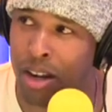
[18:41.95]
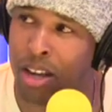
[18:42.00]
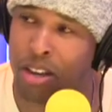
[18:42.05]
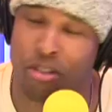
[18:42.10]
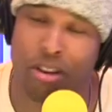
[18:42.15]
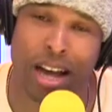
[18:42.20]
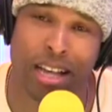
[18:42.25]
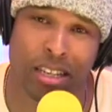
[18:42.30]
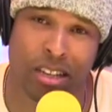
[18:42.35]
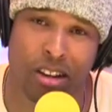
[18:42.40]

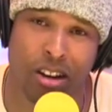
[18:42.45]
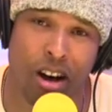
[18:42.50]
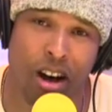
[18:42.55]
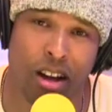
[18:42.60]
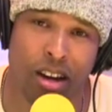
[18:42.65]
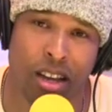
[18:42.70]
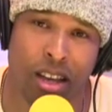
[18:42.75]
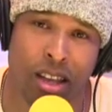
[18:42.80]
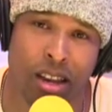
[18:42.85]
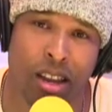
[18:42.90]
You guys can
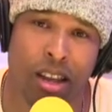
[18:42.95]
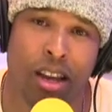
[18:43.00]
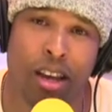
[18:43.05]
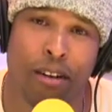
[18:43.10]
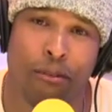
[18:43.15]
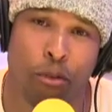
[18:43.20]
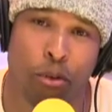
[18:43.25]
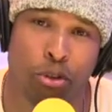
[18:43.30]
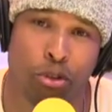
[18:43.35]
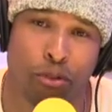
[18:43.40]
call in
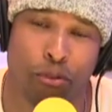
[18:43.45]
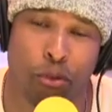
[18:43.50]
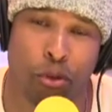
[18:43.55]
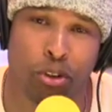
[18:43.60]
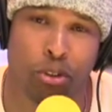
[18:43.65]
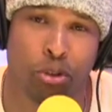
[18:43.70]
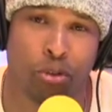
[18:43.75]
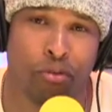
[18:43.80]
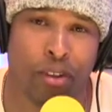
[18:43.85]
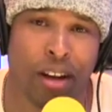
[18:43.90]

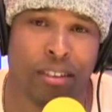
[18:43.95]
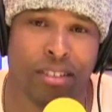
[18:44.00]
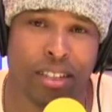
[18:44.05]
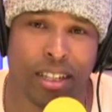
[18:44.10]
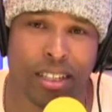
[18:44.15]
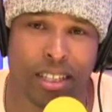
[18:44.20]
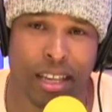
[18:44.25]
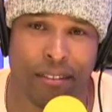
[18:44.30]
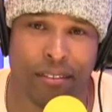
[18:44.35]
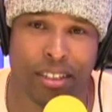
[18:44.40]

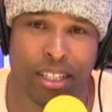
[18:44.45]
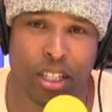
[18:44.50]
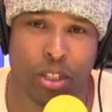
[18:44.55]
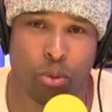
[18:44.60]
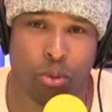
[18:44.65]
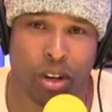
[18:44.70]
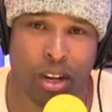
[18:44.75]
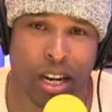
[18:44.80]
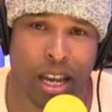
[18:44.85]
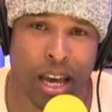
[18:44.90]

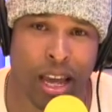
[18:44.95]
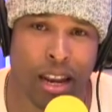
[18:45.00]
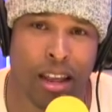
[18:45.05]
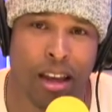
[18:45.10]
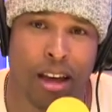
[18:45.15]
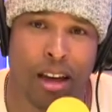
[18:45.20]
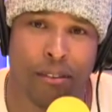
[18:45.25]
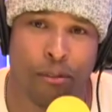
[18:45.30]
424-256-1729,